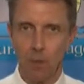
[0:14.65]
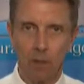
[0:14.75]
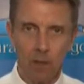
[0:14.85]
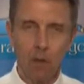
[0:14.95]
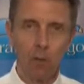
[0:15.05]
we
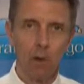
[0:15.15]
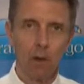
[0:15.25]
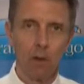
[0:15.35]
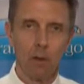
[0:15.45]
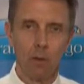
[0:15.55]
think,
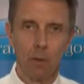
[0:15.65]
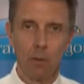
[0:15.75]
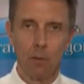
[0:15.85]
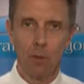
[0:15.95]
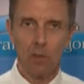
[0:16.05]
where
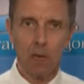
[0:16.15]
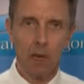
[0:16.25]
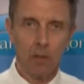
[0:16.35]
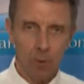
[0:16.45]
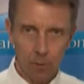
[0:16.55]
you
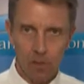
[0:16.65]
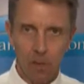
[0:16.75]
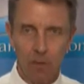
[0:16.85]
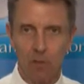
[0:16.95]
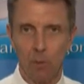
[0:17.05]
assign insurance
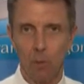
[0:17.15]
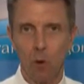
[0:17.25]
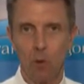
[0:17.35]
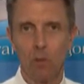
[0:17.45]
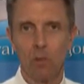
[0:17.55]
companies to
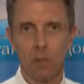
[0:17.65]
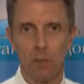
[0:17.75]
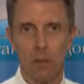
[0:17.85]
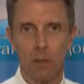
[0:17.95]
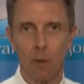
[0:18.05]
brokers,
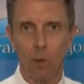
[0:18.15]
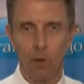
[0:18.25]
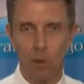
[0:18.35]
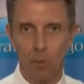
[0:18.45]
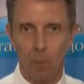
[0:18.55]
and that way
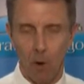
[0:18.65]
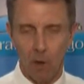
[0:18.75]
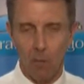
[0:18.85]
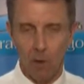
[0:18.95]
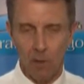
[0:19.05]
you keep the
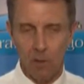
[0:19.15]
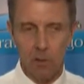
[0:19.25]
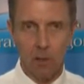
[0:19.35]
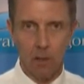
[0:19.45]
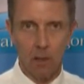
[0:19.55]

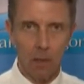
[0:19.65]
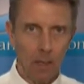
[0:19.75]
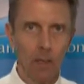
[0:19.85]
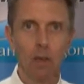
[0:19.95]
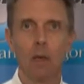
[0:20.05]
marketplace
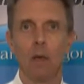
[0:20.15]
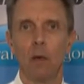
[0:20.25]
clean.